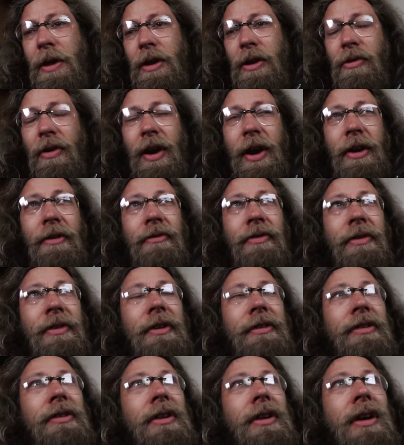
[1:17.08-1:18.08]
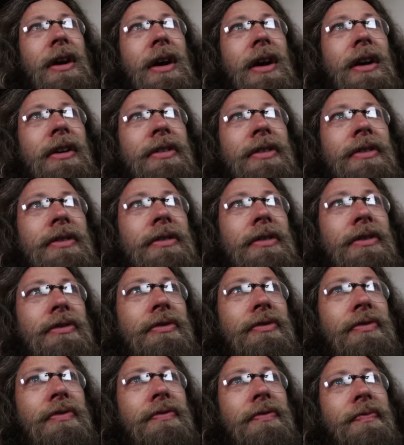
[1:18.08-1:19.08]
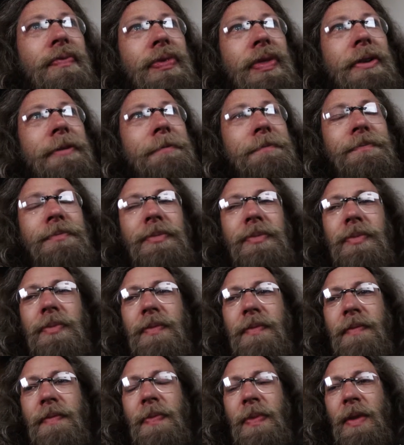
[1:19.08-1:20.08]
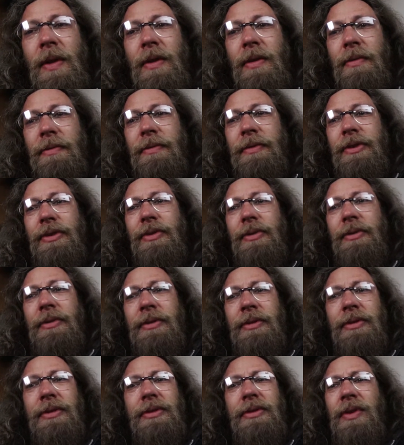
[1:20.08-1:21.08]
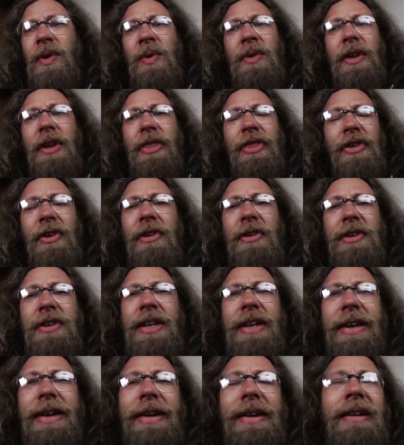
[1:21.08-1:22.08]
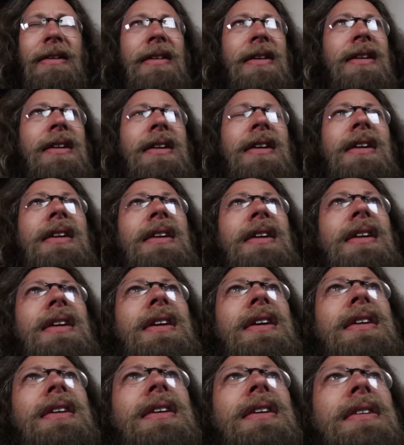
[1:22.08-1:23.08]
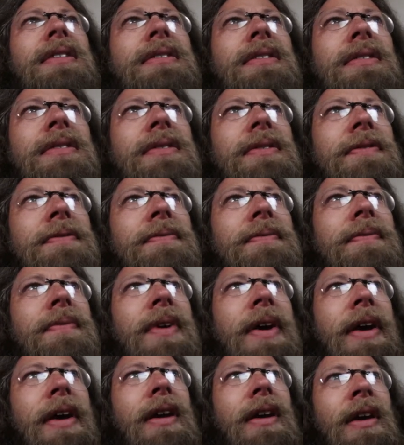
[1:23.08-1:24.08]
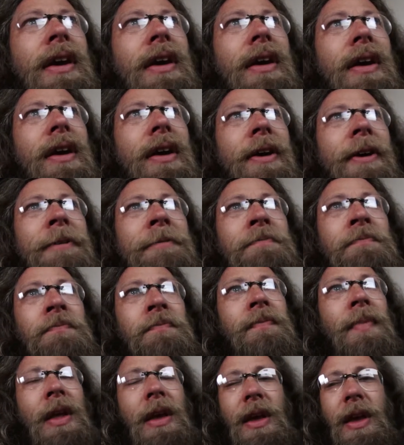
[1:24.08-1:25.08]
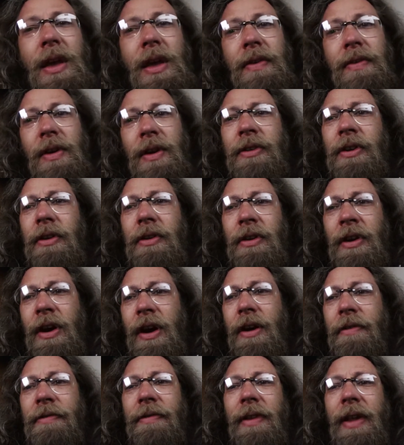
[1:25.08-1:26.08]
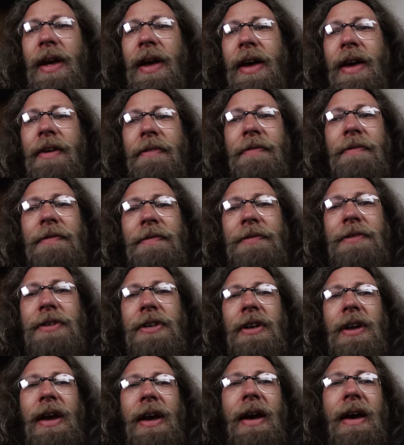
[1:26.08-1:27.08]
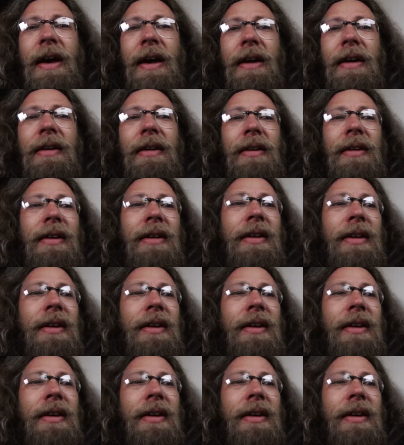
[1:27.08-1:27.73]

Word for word: crying for this loss of. She was only thirteen, and I mean, such a tough life she had